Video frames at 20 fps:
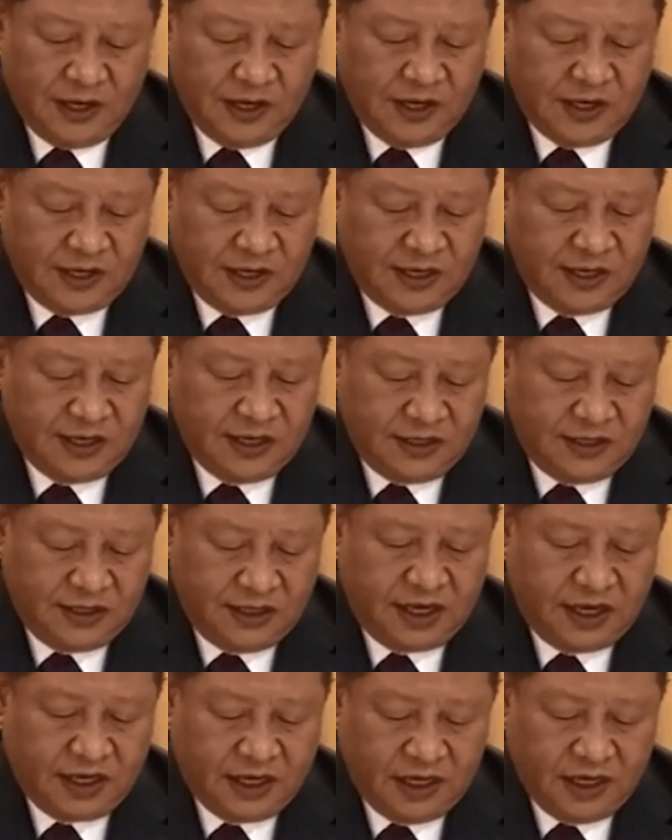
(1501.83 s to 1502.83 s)
is
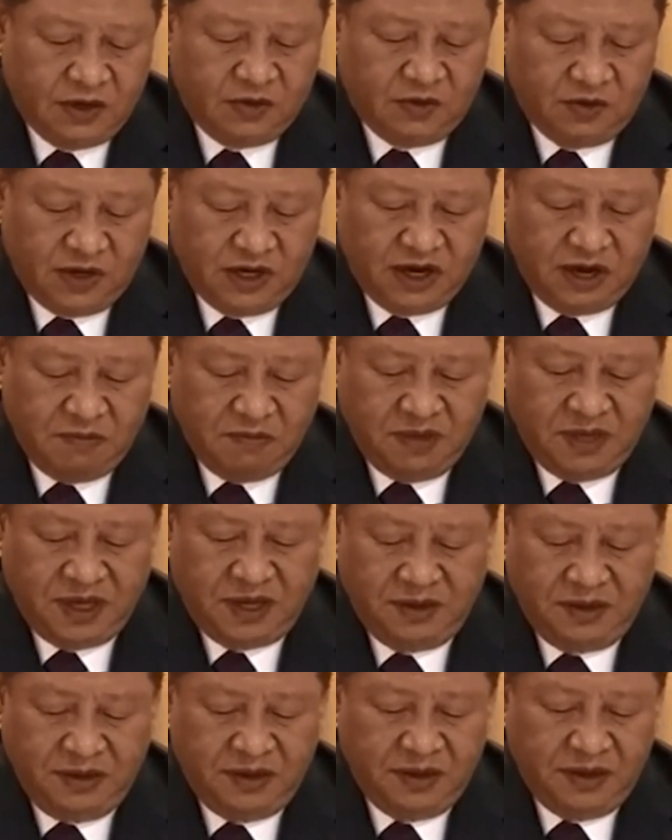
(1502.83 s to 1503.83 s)
imposing, and about
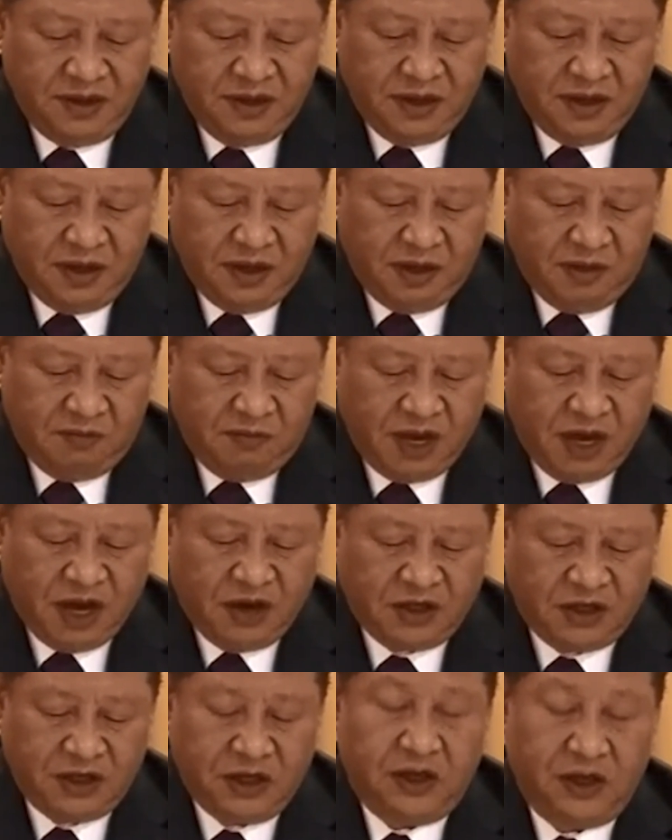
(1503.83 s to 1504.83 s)
how these
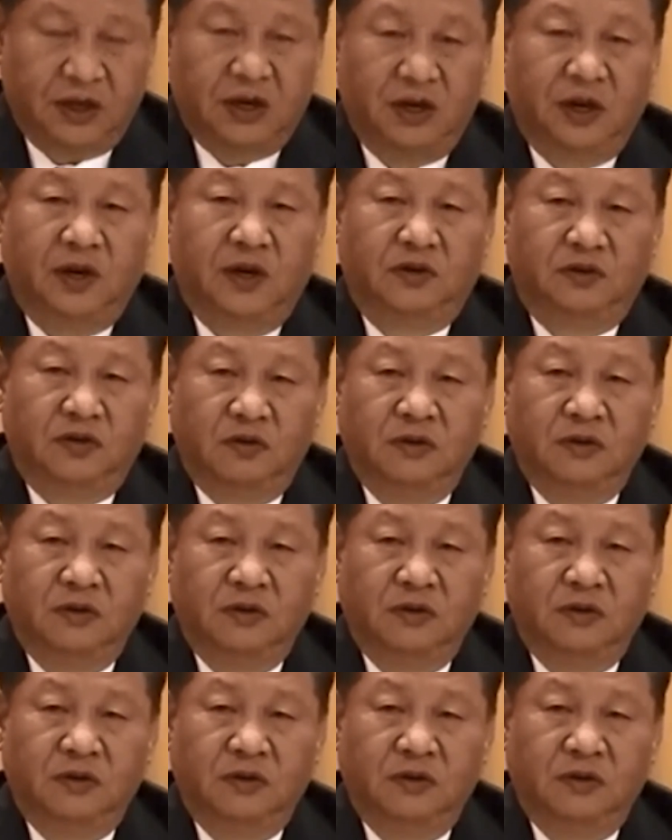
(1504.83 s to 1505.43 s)
issues are